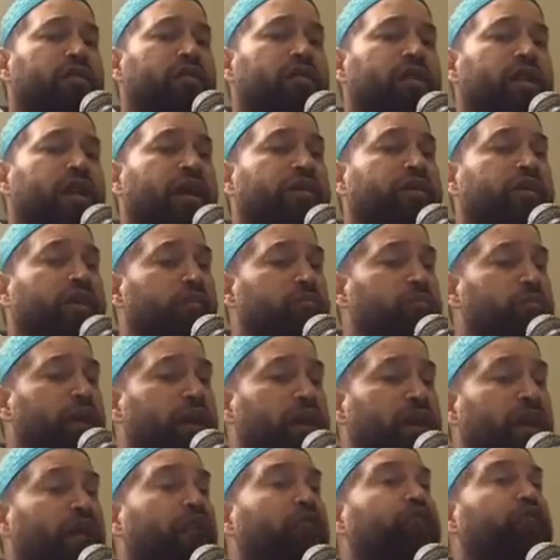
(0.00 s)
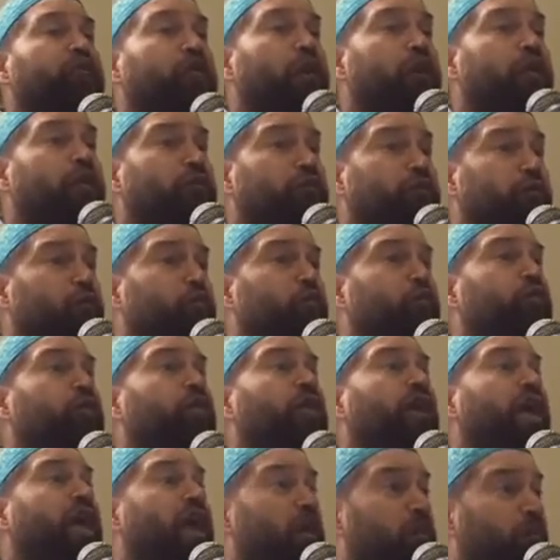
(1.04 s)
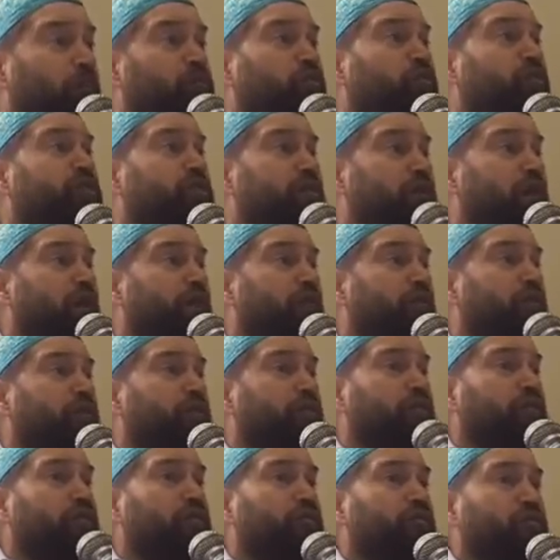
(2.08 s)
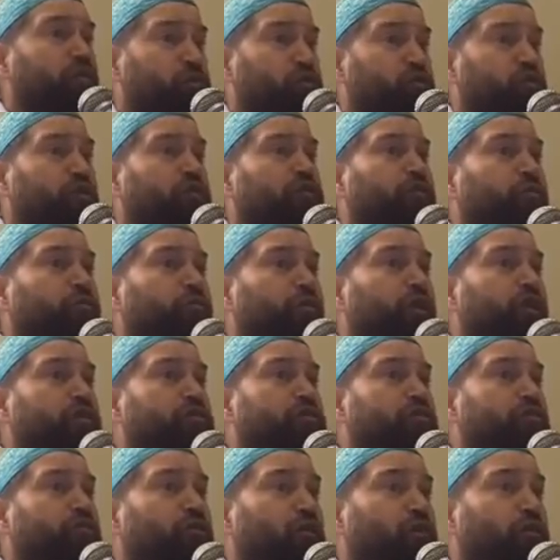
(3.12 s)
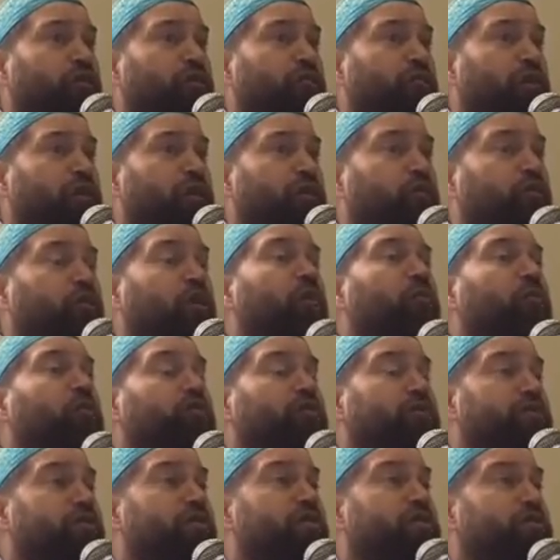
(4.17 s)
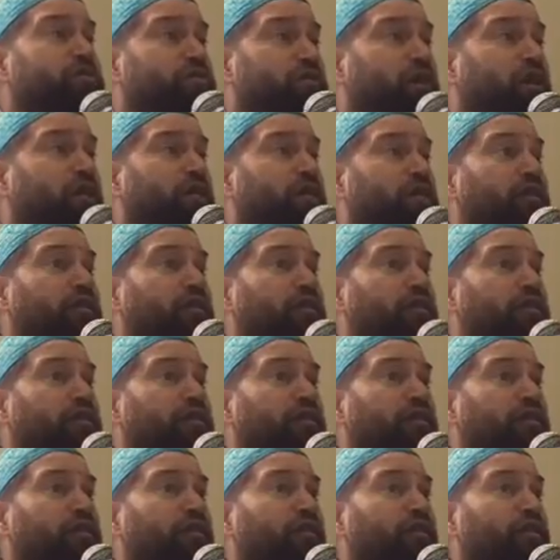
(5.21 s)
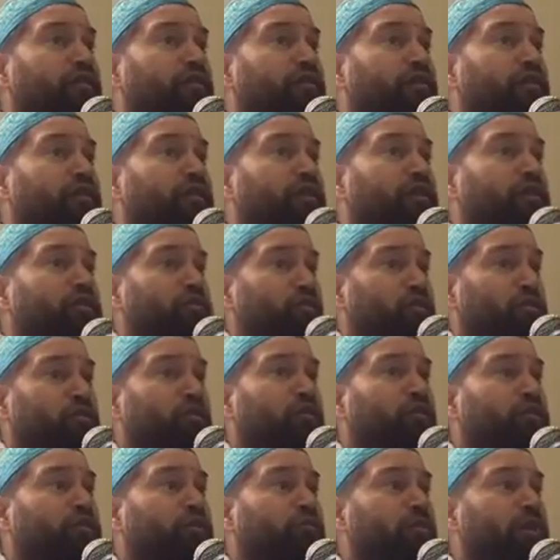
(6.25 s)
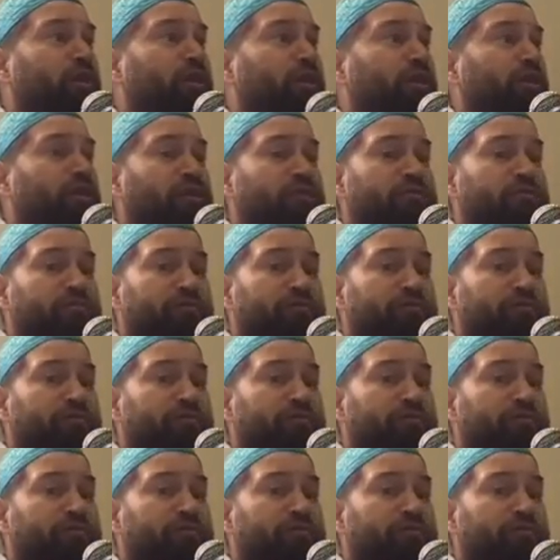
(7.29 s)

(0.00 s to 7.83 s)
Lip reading: it can be, and if we're able to see it from certain parts of North America, you're able to see the sun in your North America,